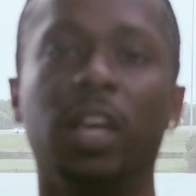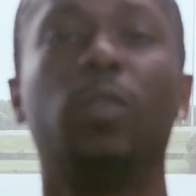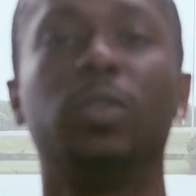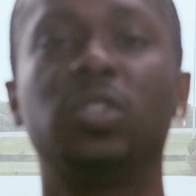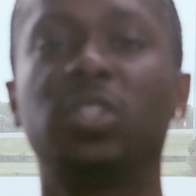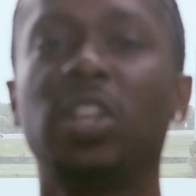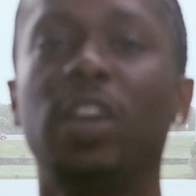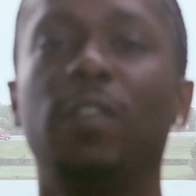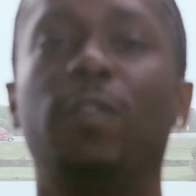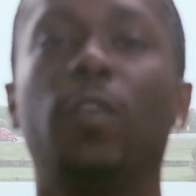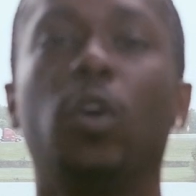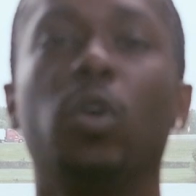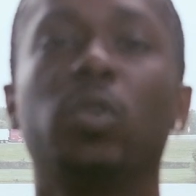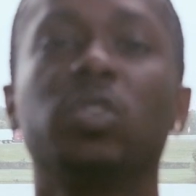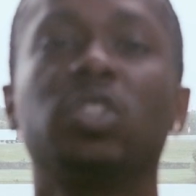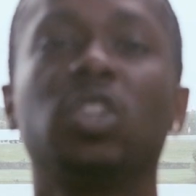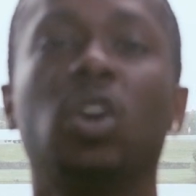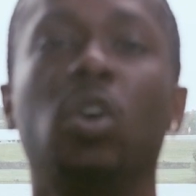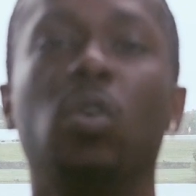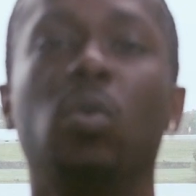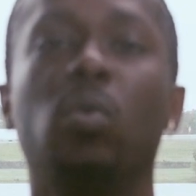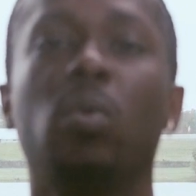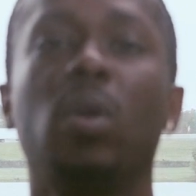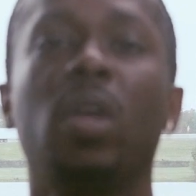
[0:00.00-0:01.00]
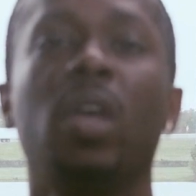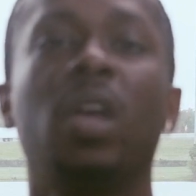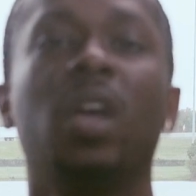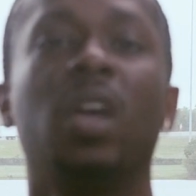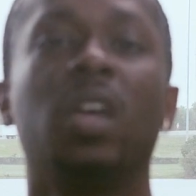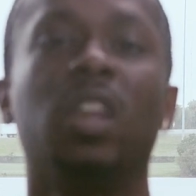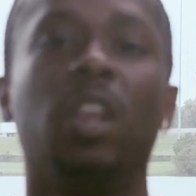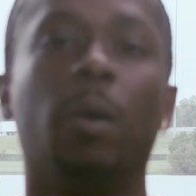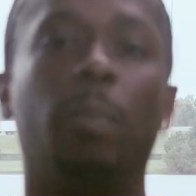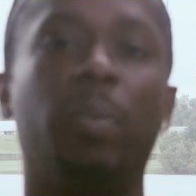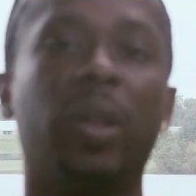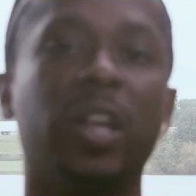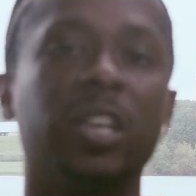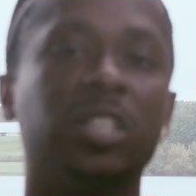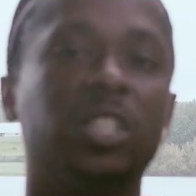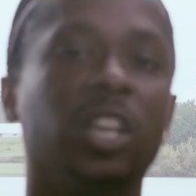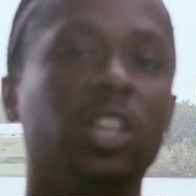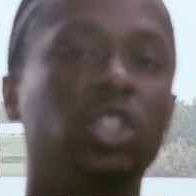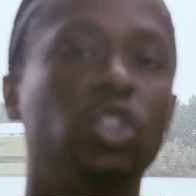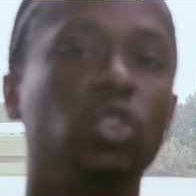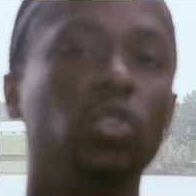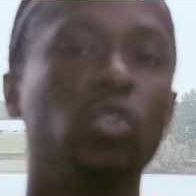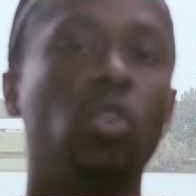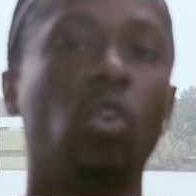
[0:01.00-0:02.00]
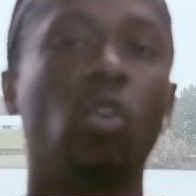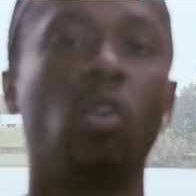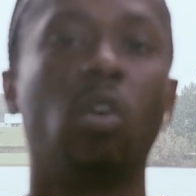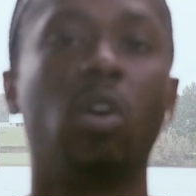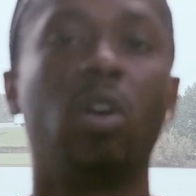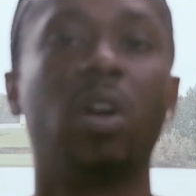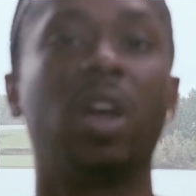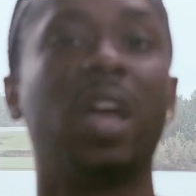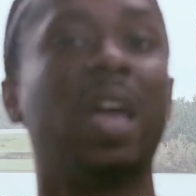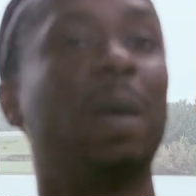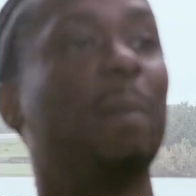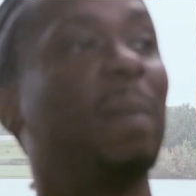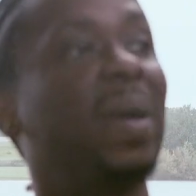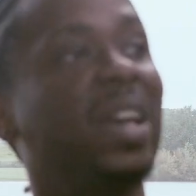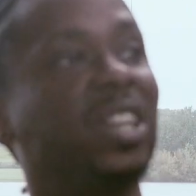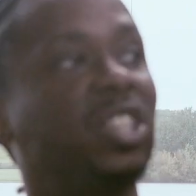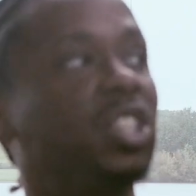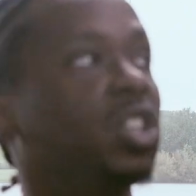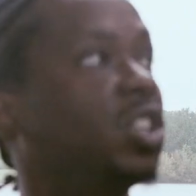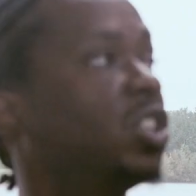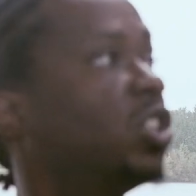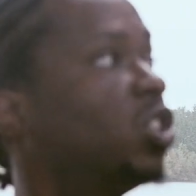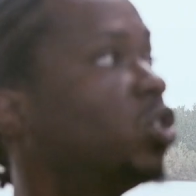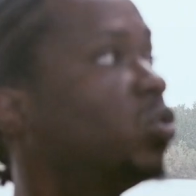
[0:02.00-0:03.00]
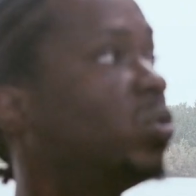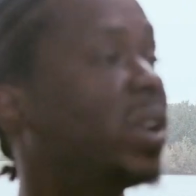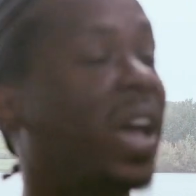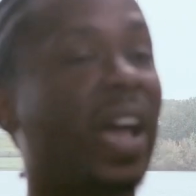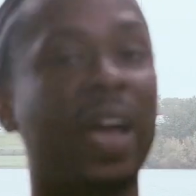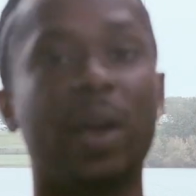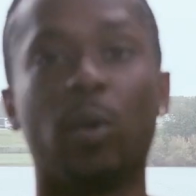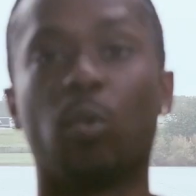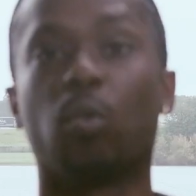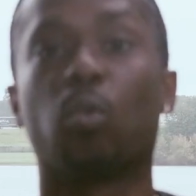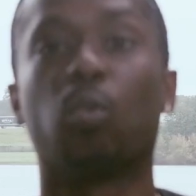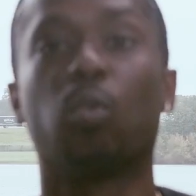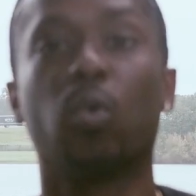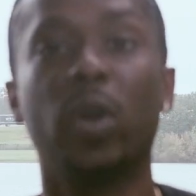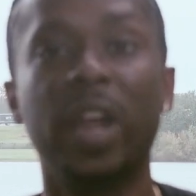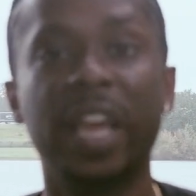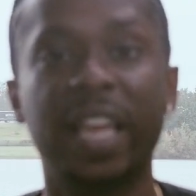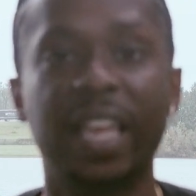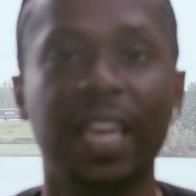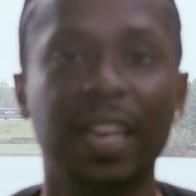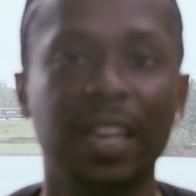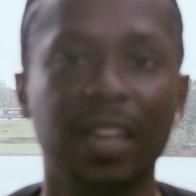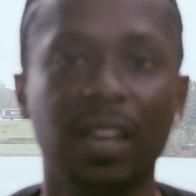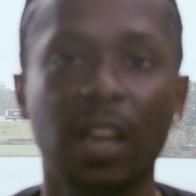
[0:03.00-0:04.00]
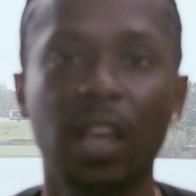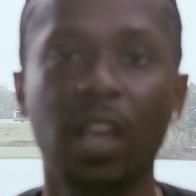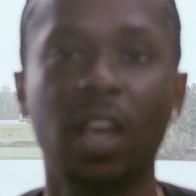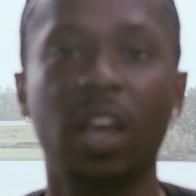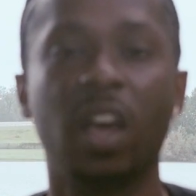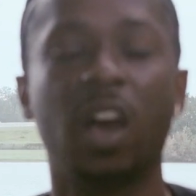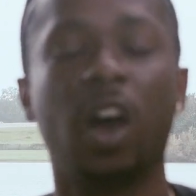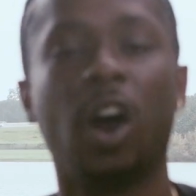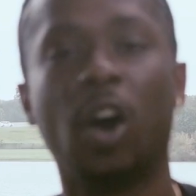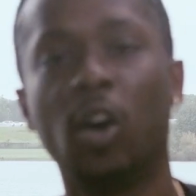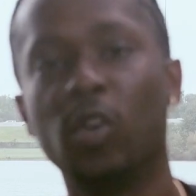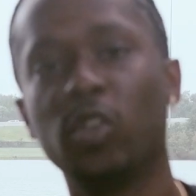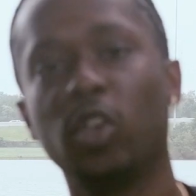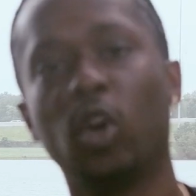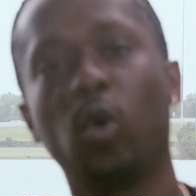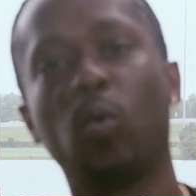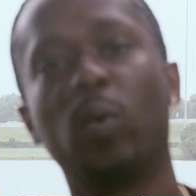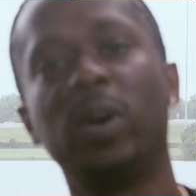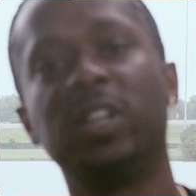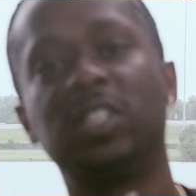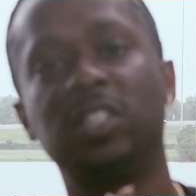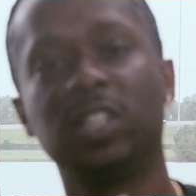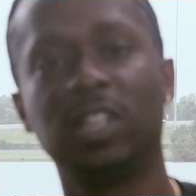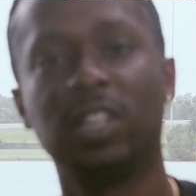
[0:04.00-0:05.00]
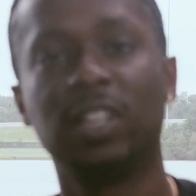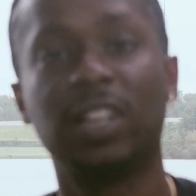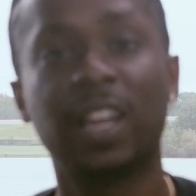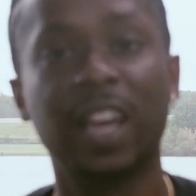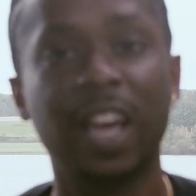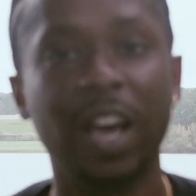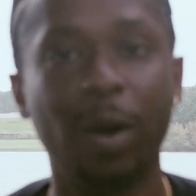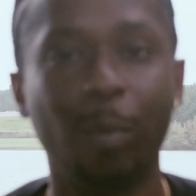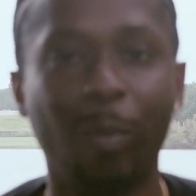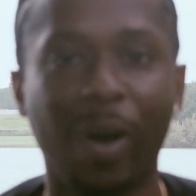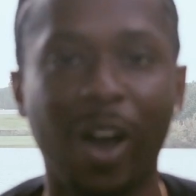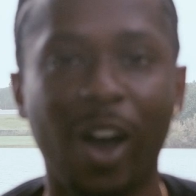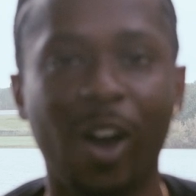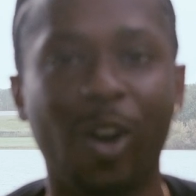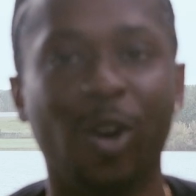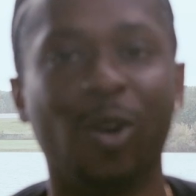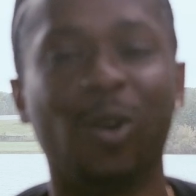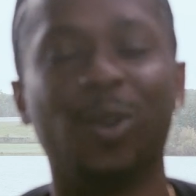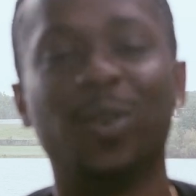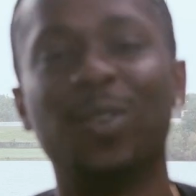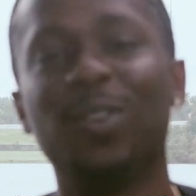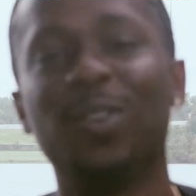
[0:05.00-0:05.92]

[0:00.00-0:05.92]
Stay focused on the place that you're going and make sure you're not wrecking on your way to the damn mall.